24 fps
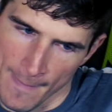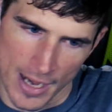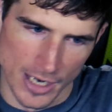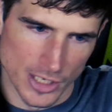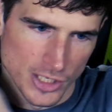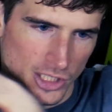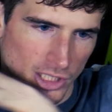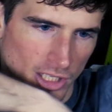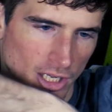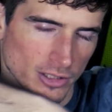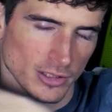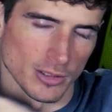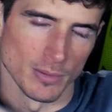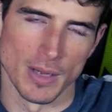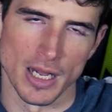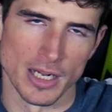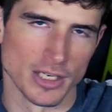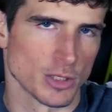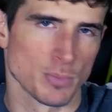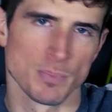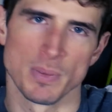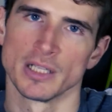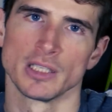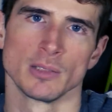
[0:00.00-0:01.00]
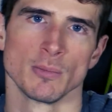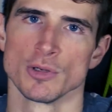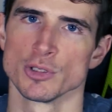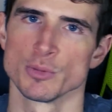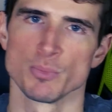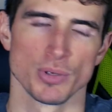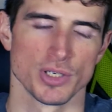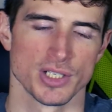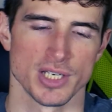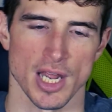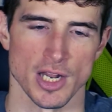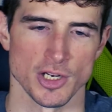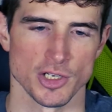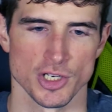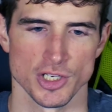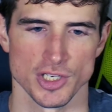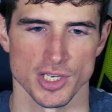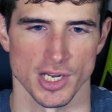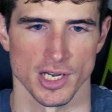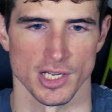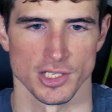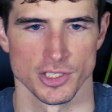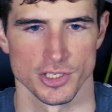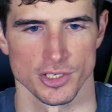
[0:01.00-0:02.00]
I just picked the most
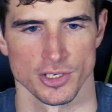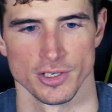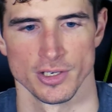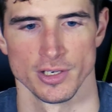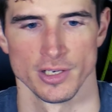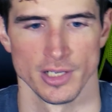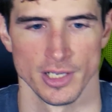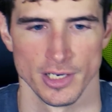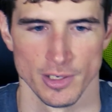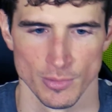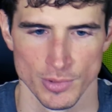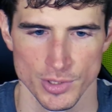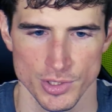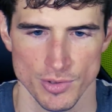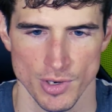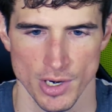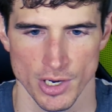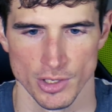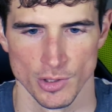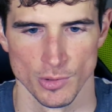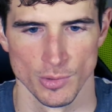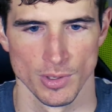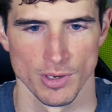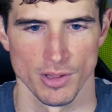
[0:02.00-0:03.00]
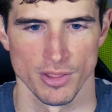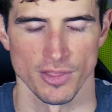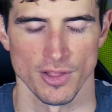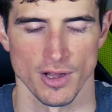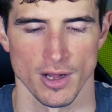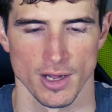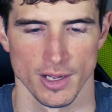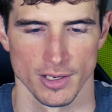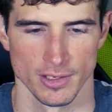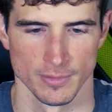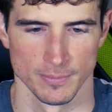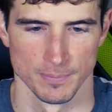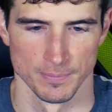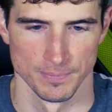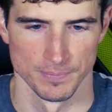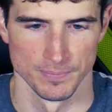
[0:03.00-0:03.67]
pretentious answer, and it was right. Who would have thought?